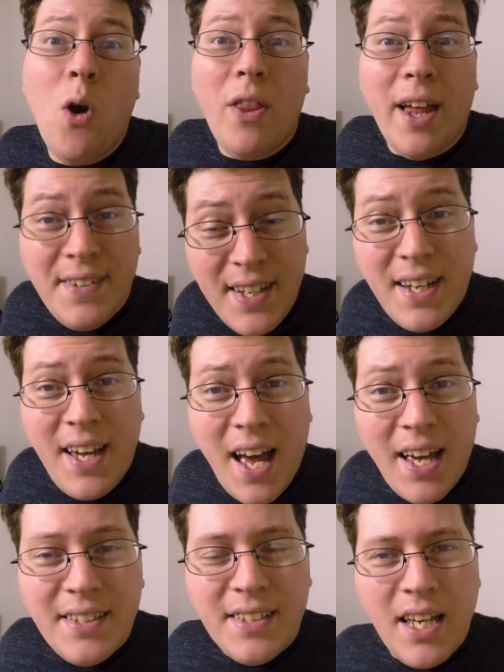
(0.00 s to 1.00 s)
that's it,
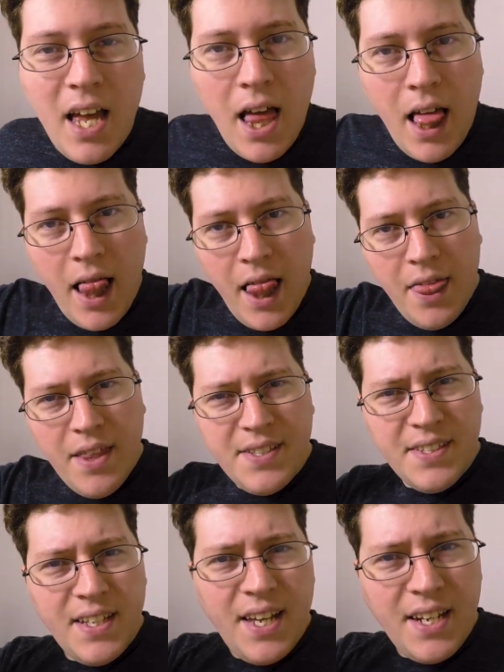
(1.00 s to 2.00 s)
guys.
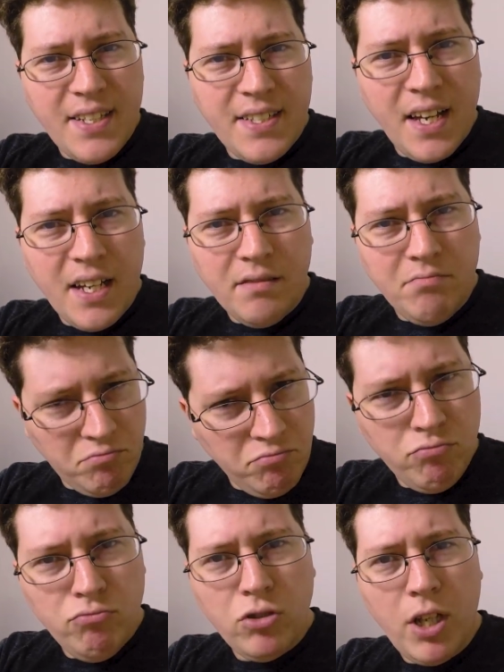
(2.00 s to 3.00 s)
This is the Andy-san.
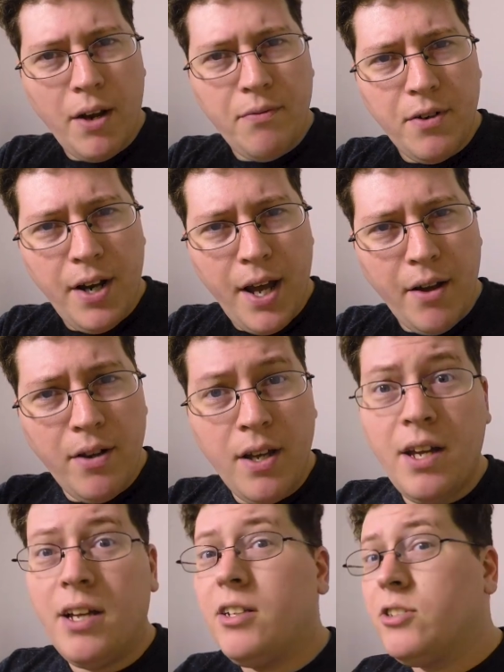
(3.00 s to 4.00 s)
Sign for now.
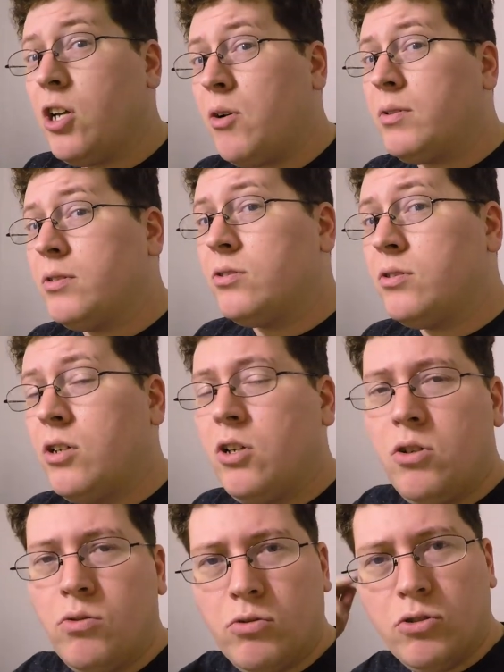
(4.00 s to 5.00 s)
As always,
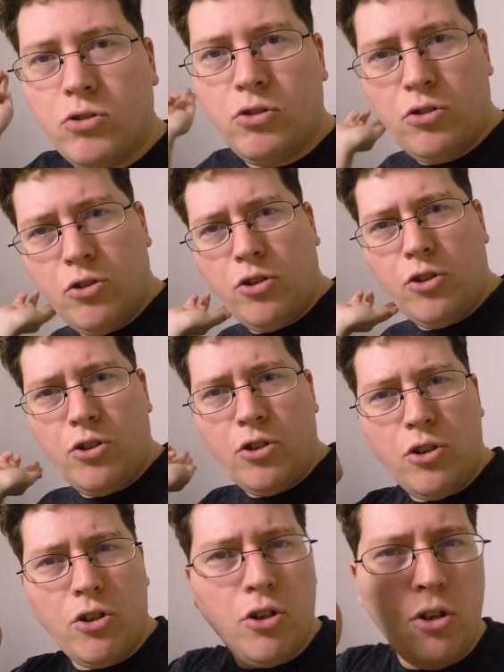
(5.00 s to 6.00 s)
we'll
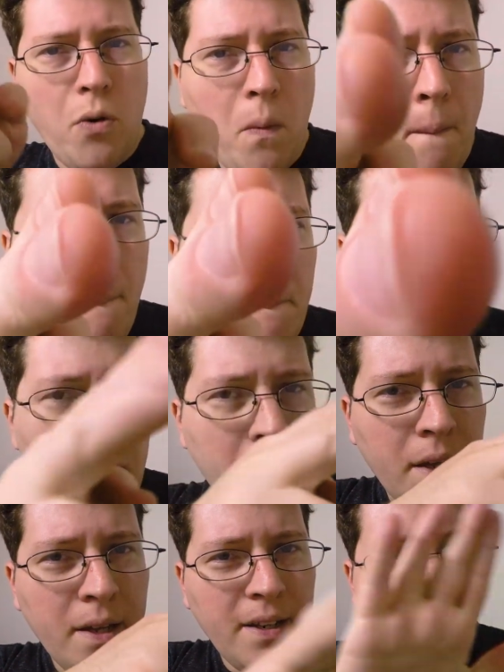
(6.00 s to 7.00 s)
see you
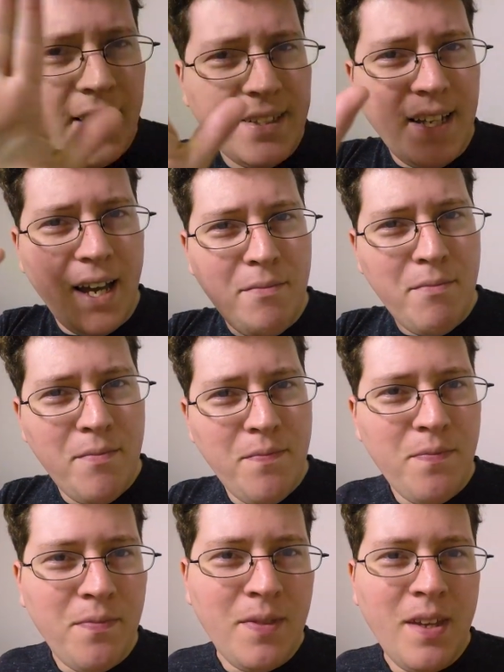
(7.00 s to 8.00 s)
next time.
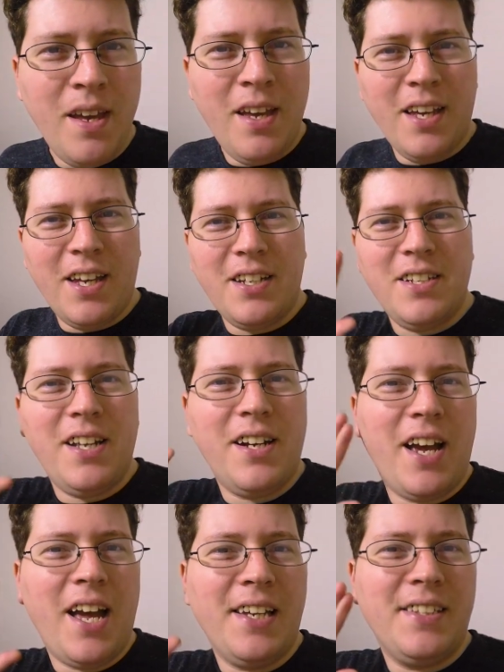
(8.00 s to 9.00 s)
Catch you later,
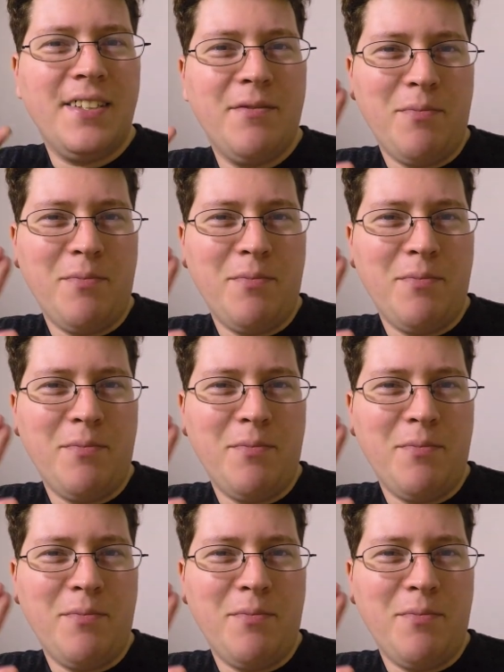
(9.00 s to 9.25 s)
guys.